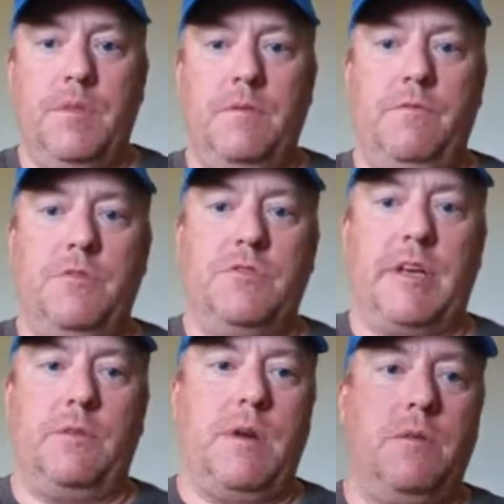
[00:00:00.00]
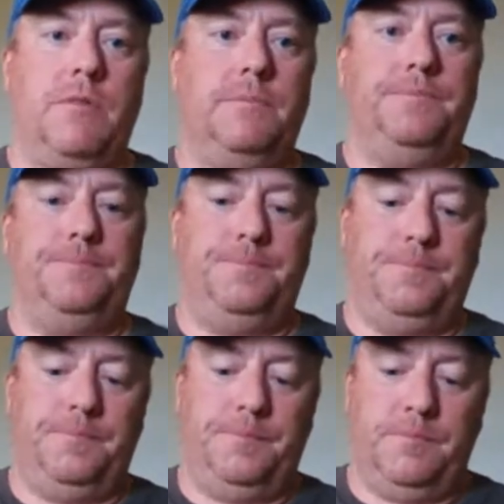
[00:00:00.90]
for the second round,
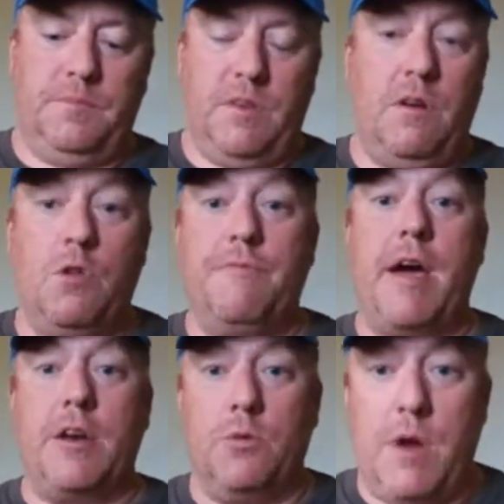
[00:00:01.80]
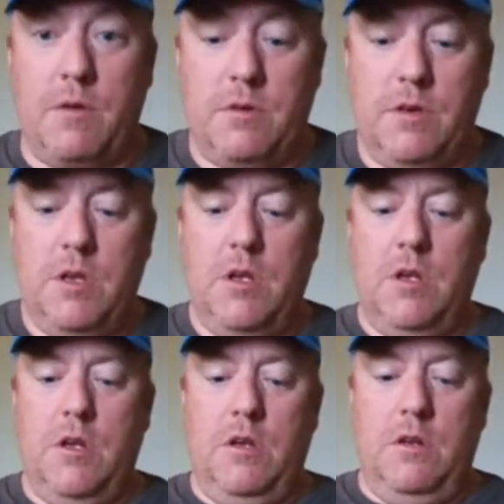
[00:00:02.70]
for the final round.
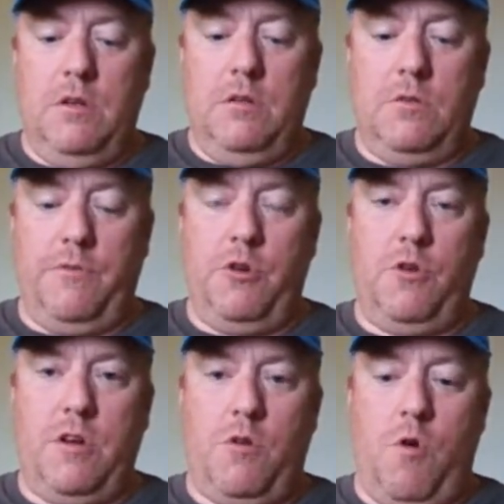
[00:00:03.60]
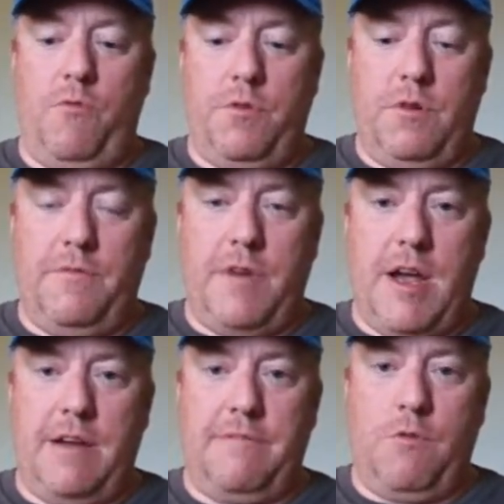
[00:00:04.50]
So if you're an over
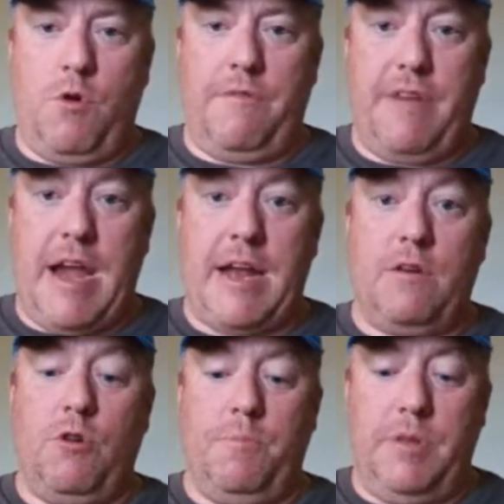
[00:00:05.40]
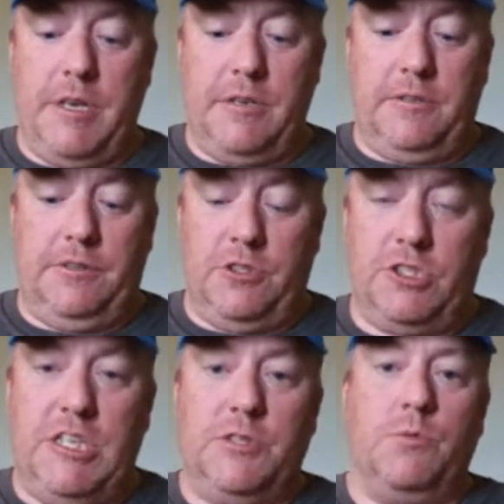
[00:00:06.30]
35 or a fan or a player, your
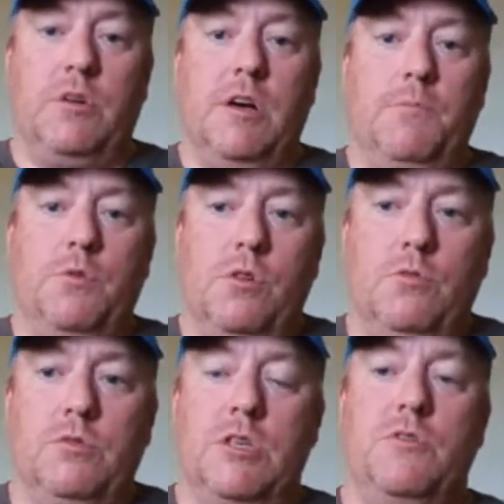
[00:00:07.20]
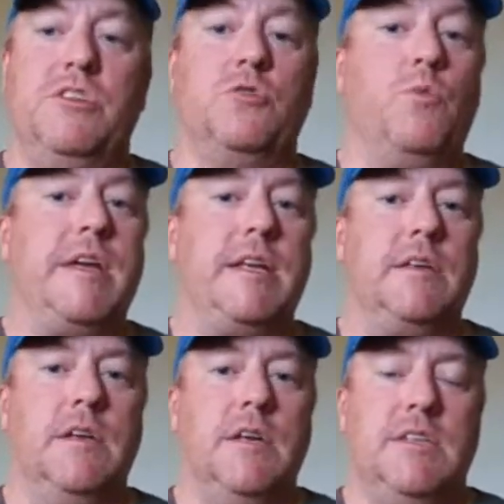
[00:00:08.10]
season will come to a close here this weekend.
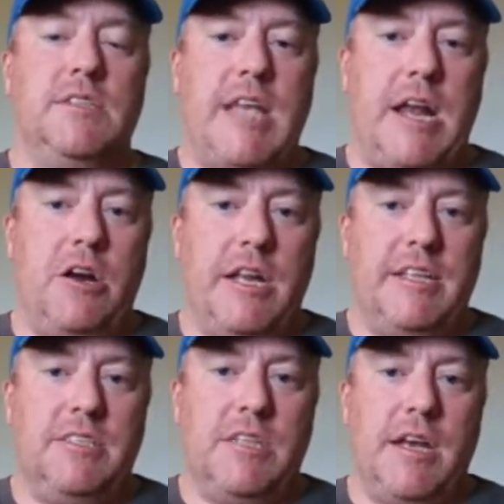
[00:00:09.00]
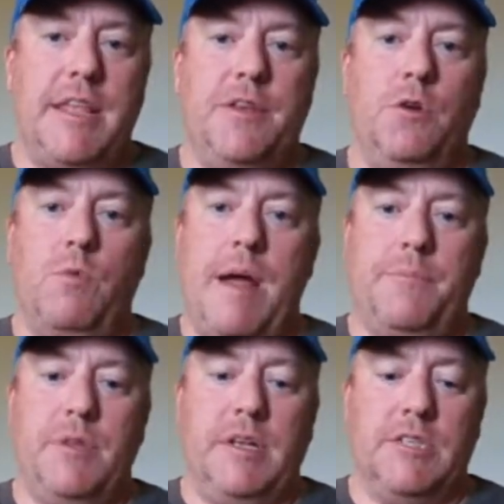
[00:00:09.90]
Saturday and Sunday, they'll wrap
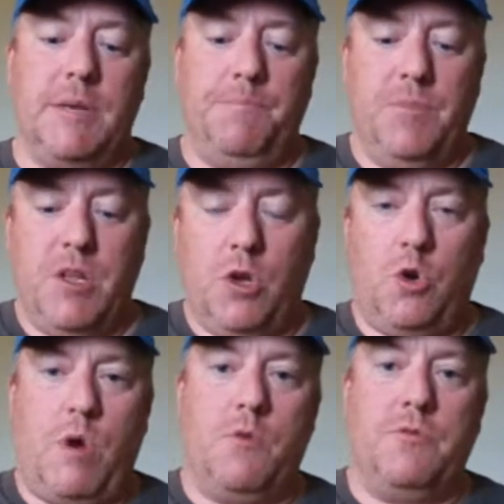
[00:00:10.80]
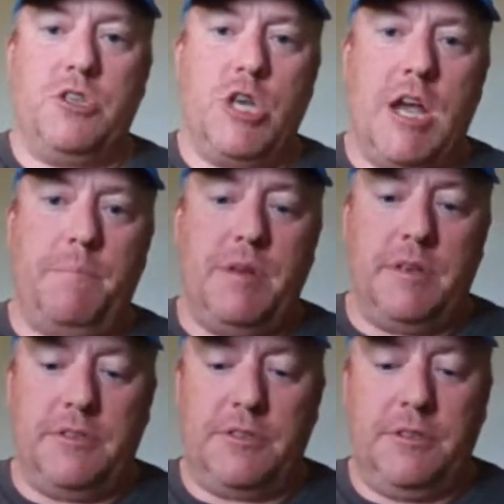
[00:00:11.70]
things up, crown the
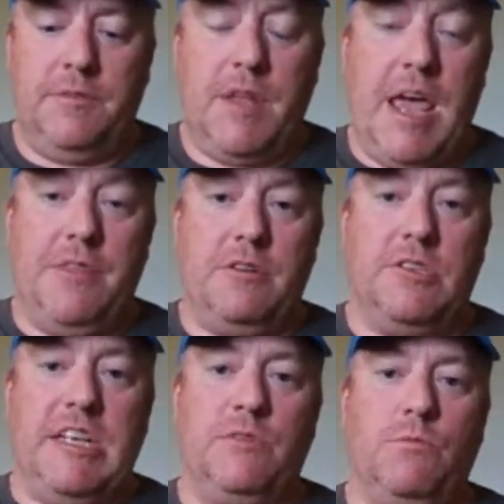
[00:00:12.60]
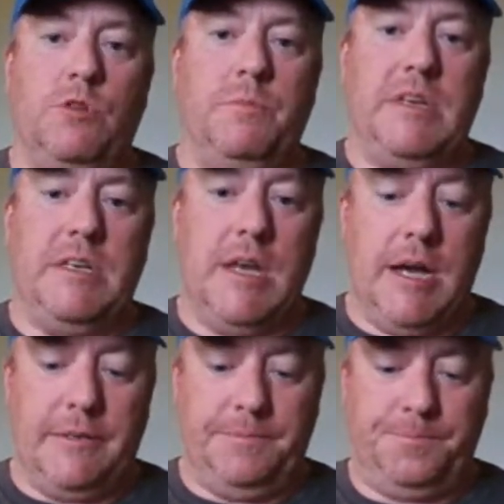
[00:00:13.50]
champions, and their season will be done.